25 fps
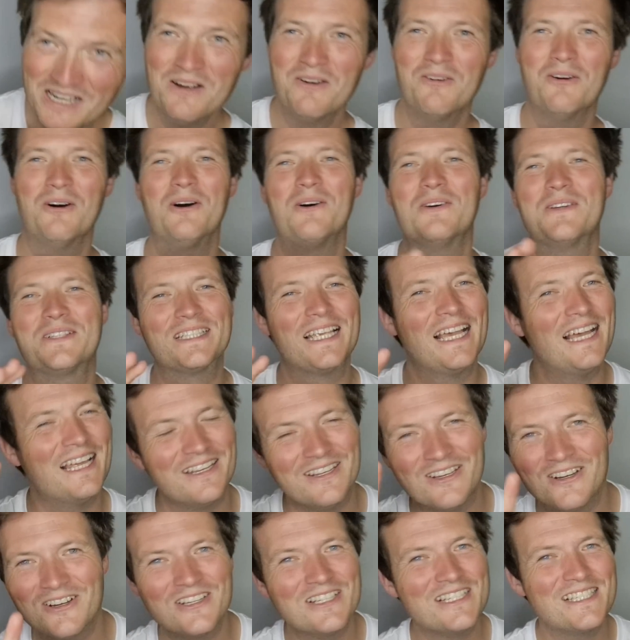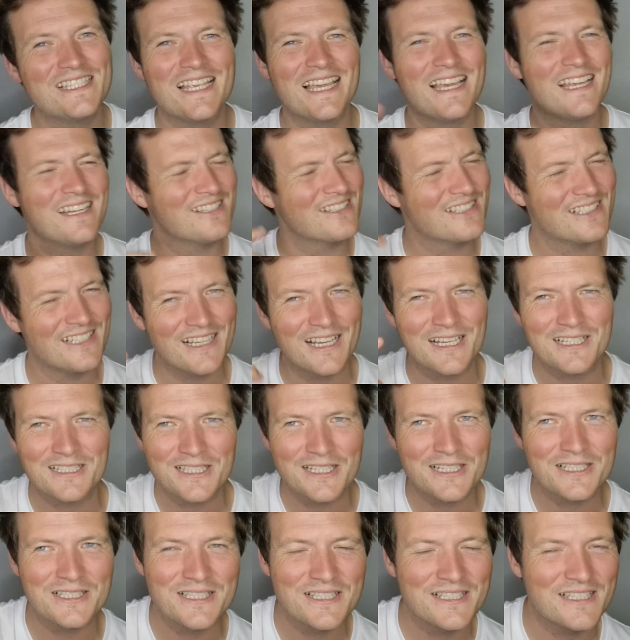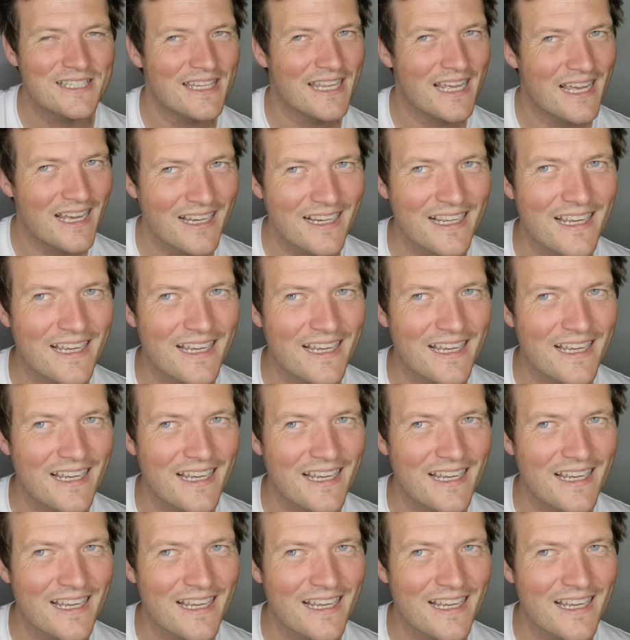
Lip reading: What was that noise there? Just let's listen to that